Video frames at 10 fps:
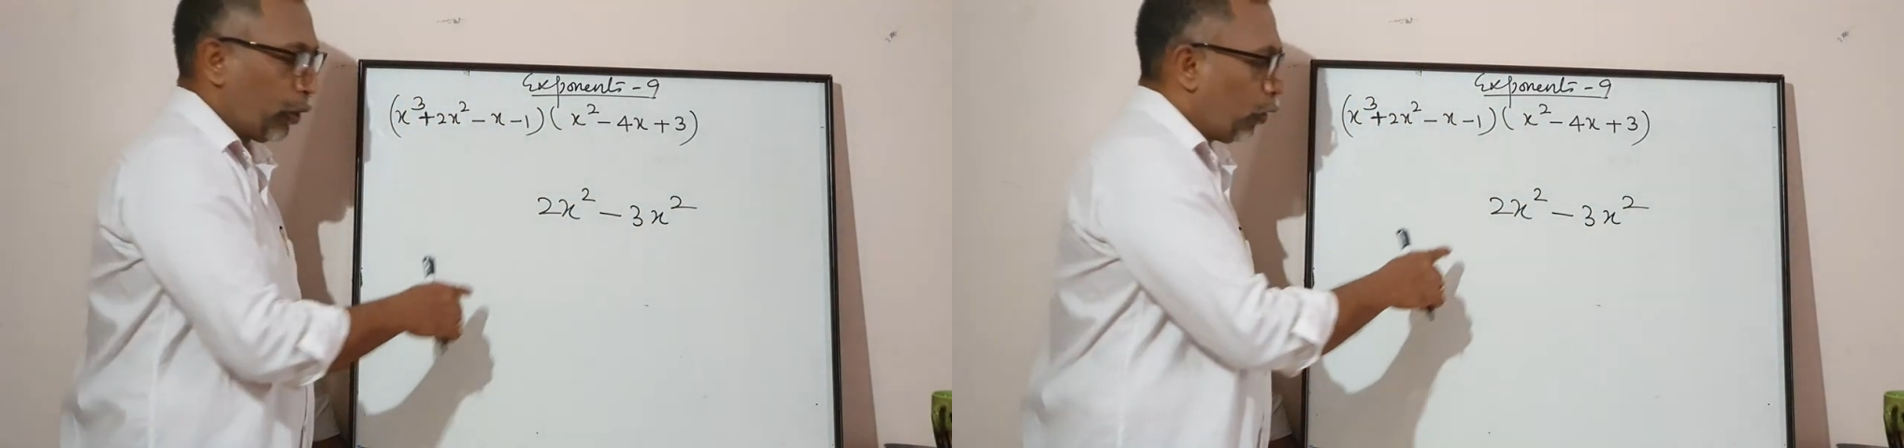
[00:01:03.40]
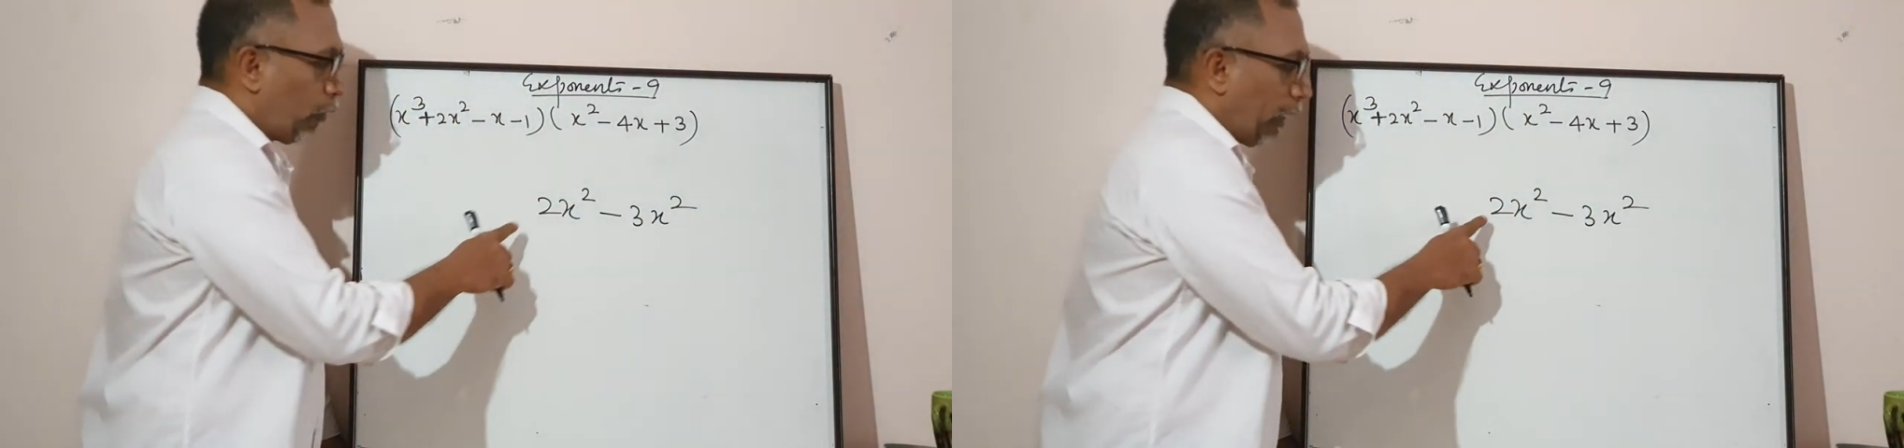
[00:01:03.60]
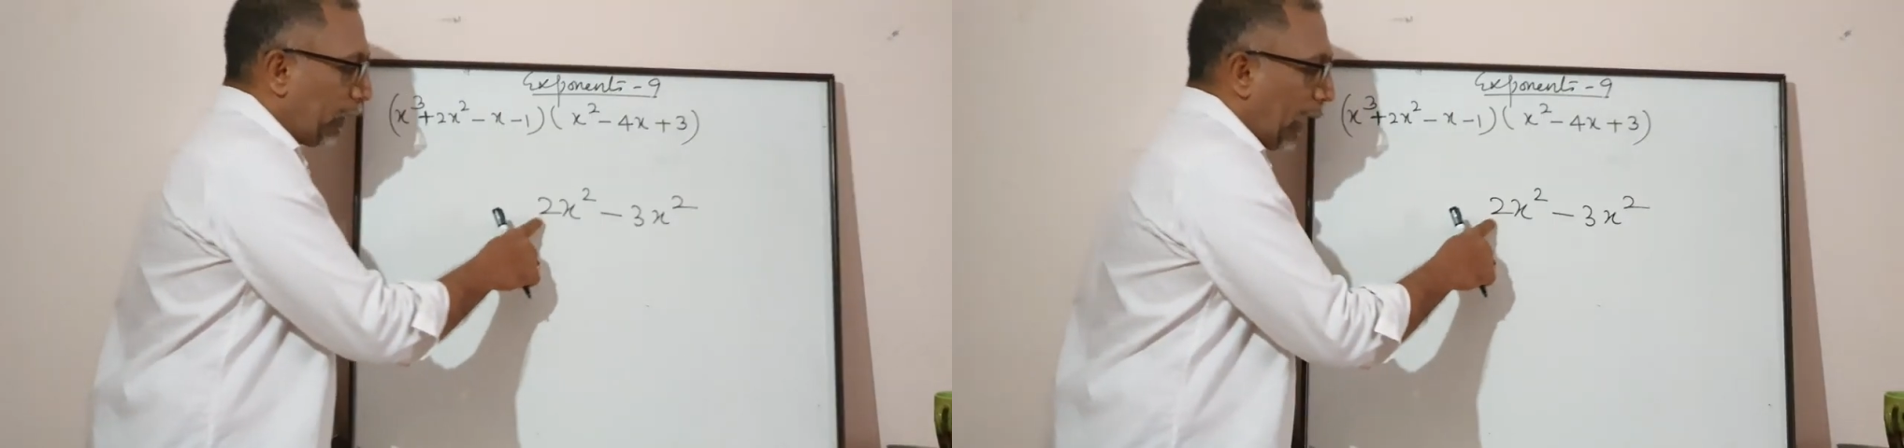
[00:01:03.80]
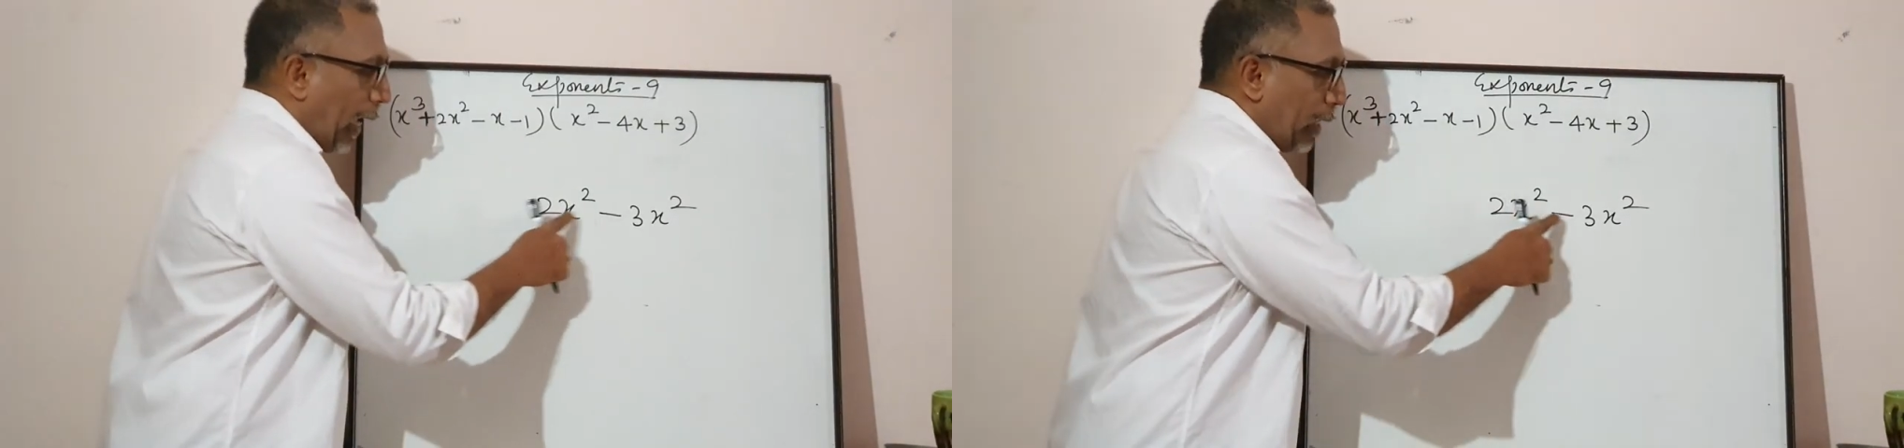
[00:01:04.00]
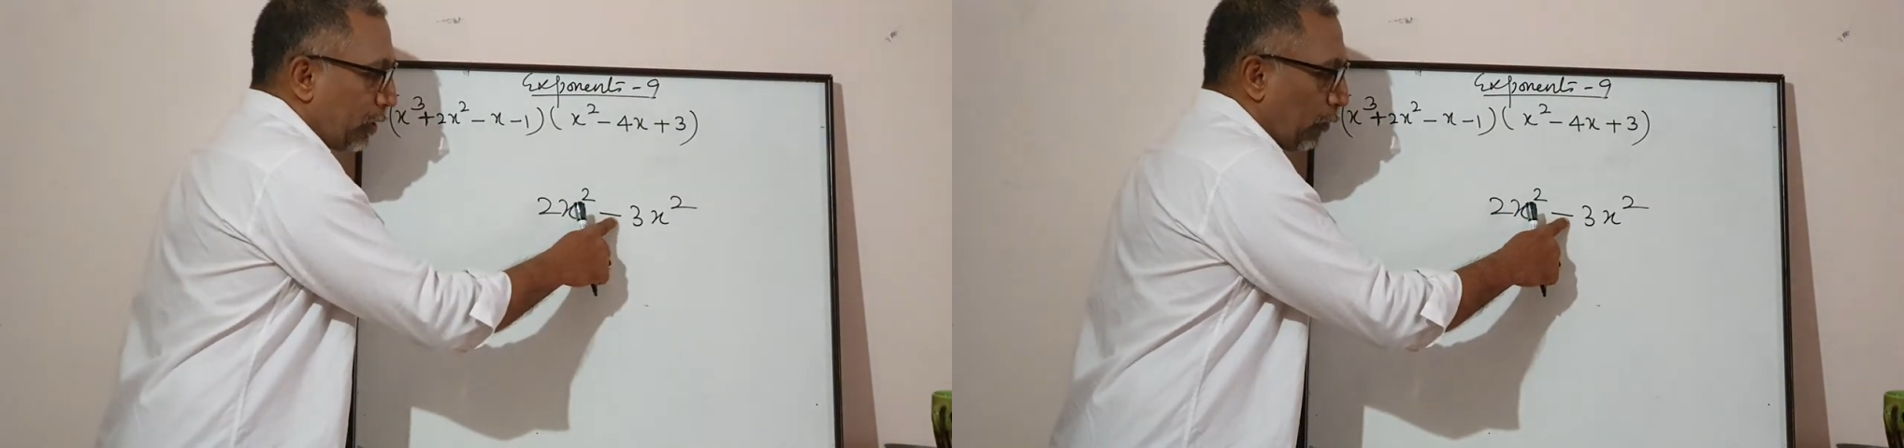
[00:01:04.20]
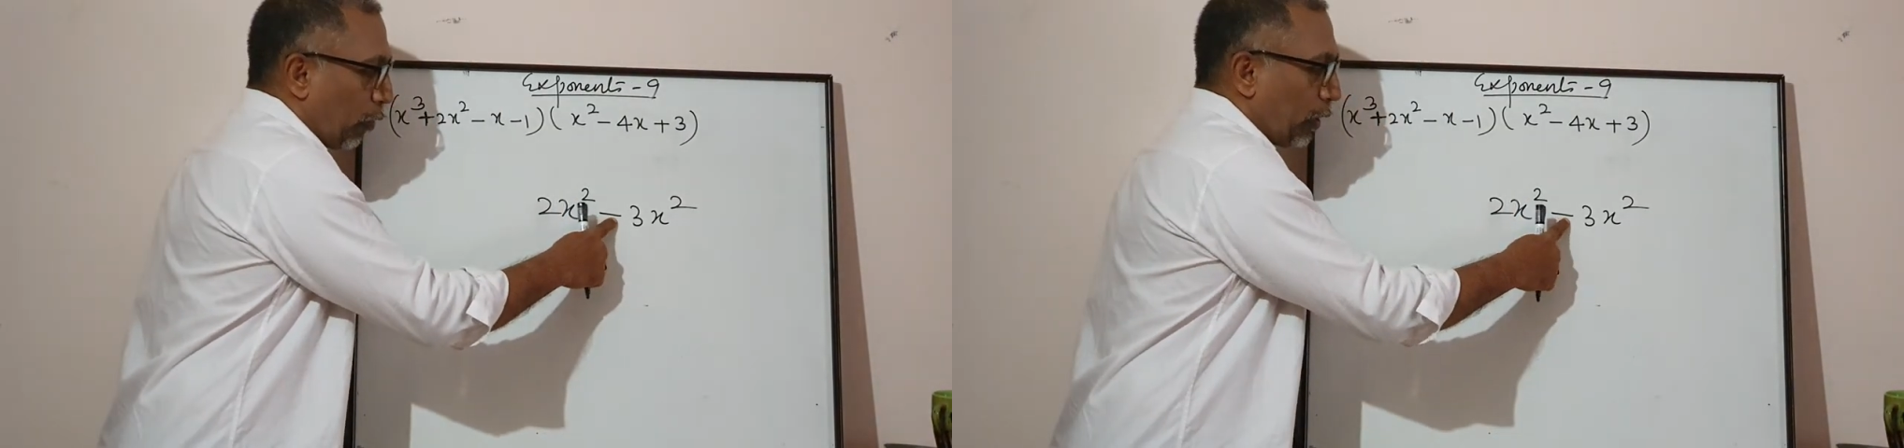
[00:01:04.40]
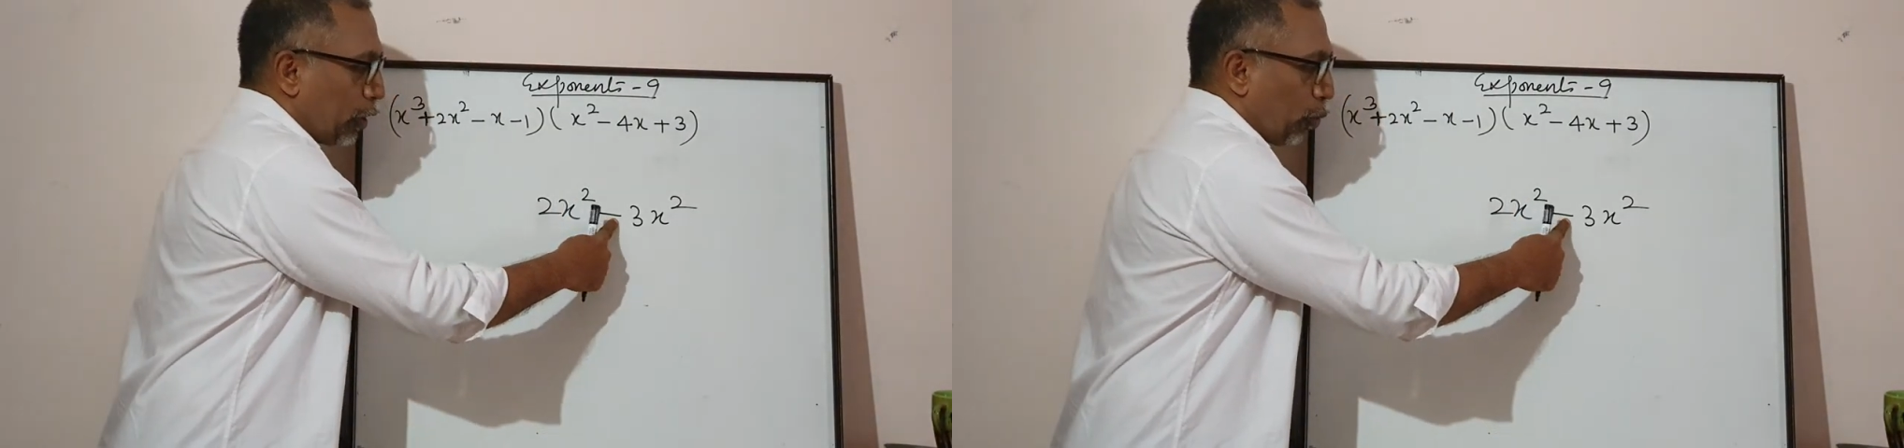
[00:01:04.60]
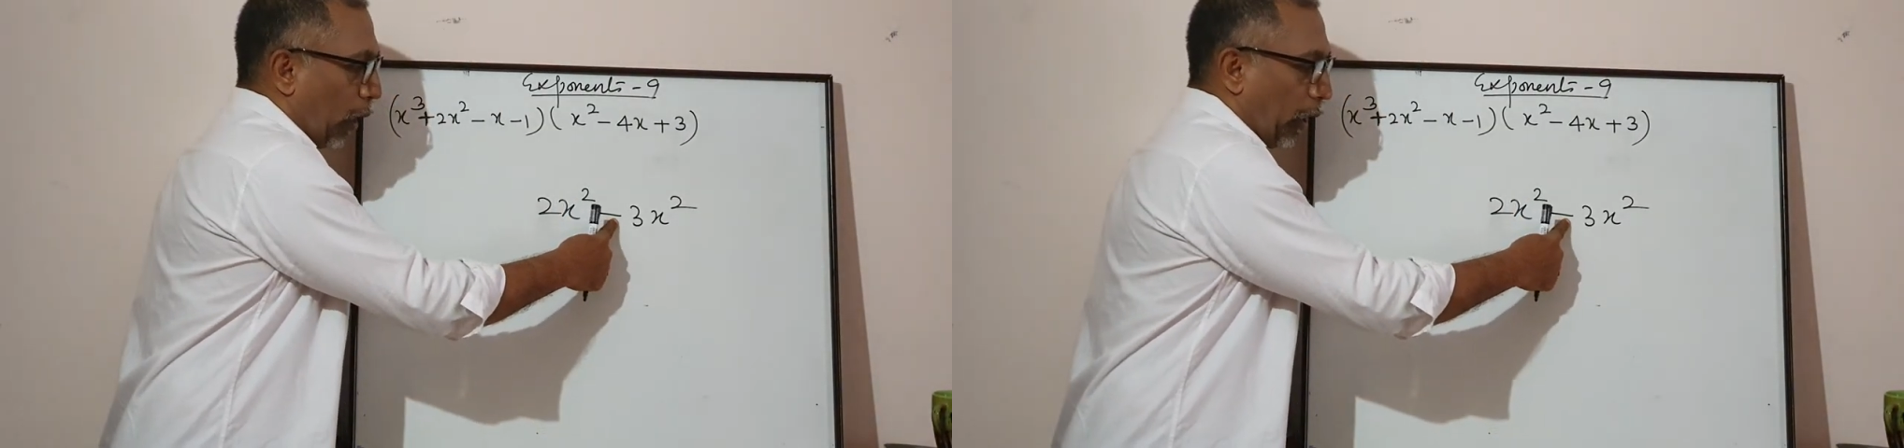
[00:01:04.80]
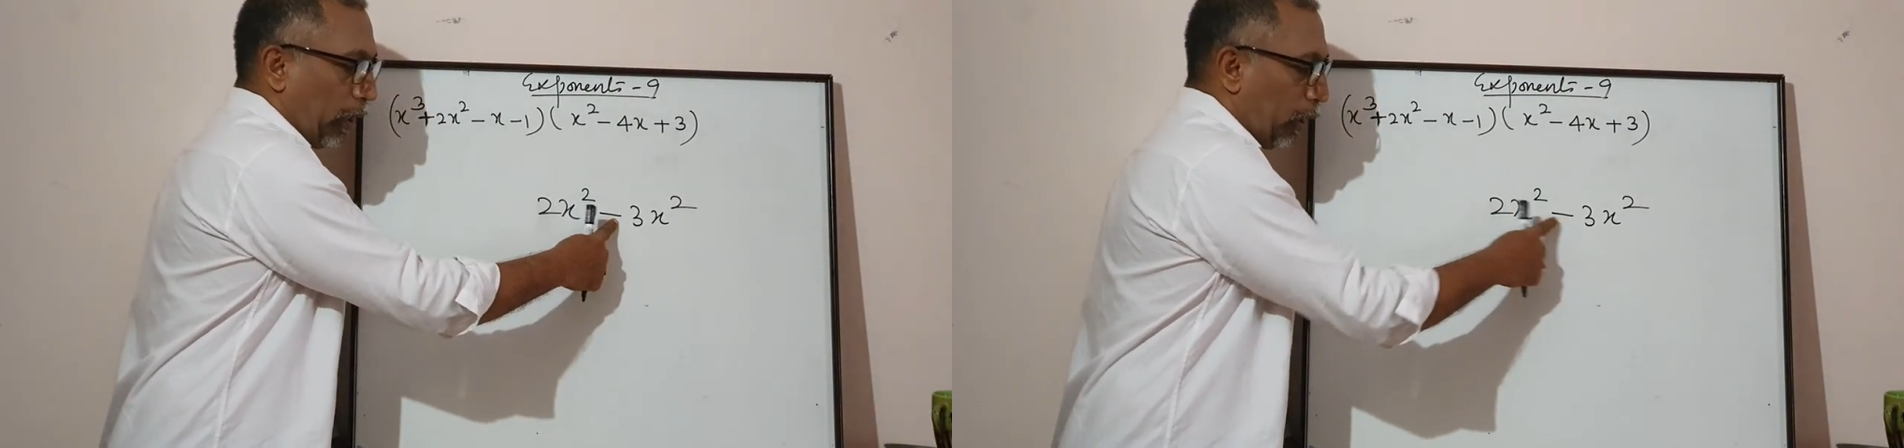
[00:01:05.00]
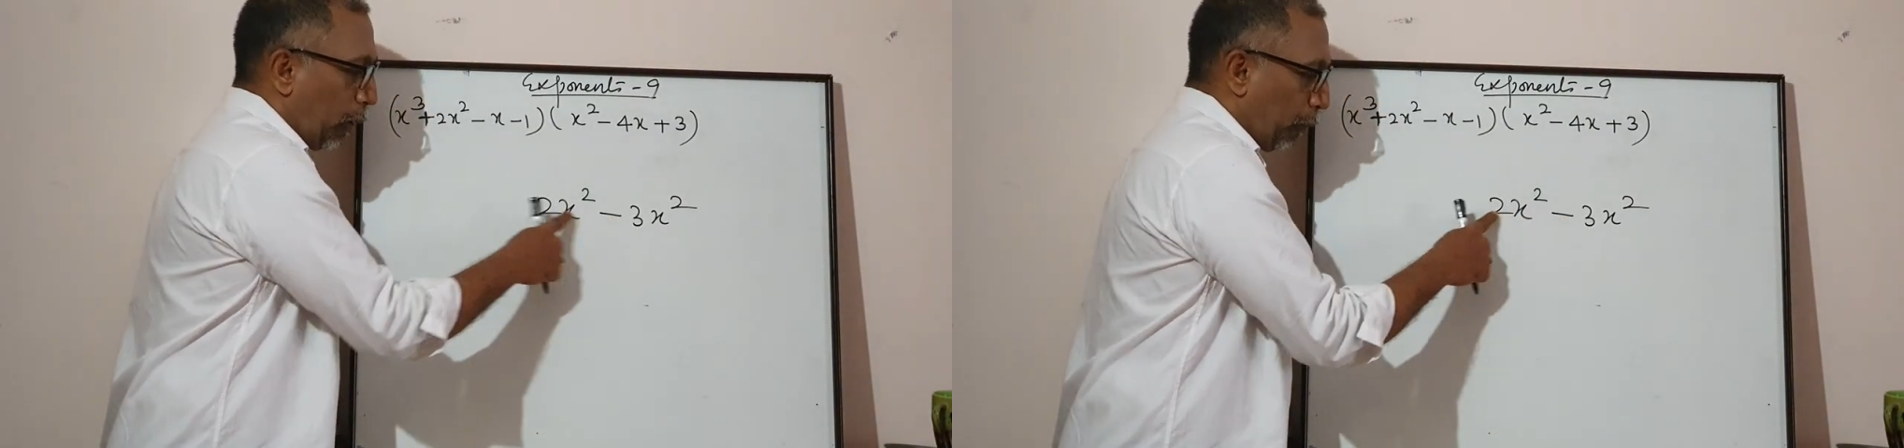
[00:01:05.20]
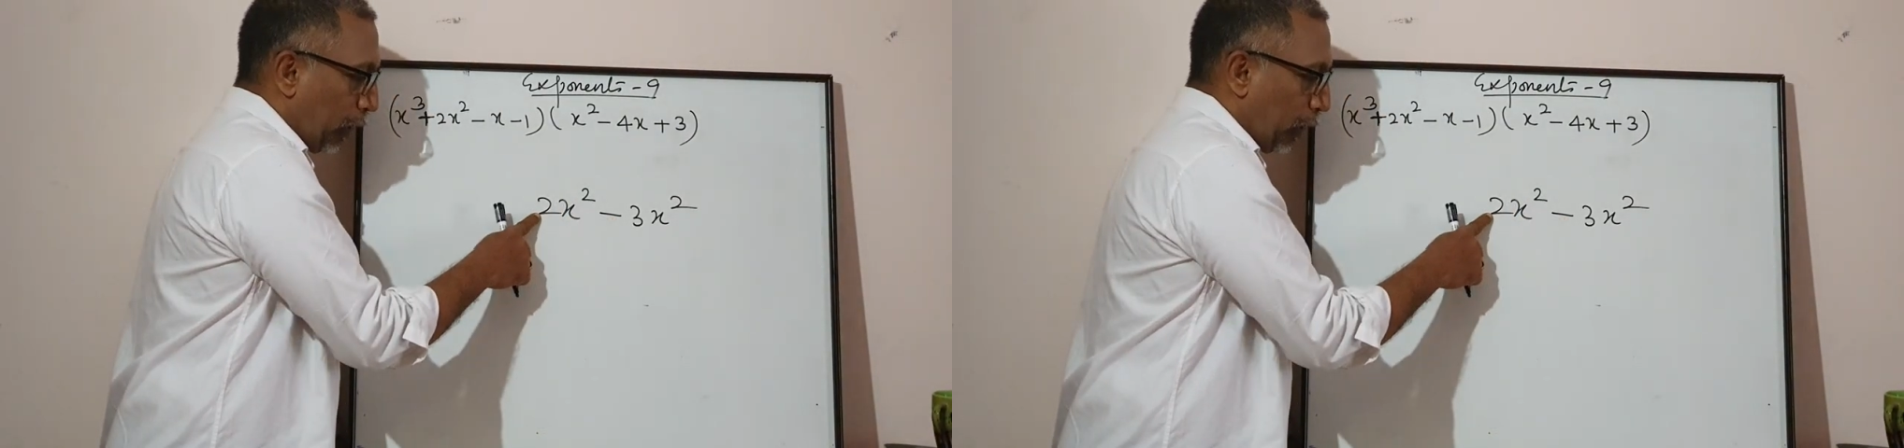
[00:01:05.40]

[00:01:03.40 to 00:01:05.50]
you find the answer for this one,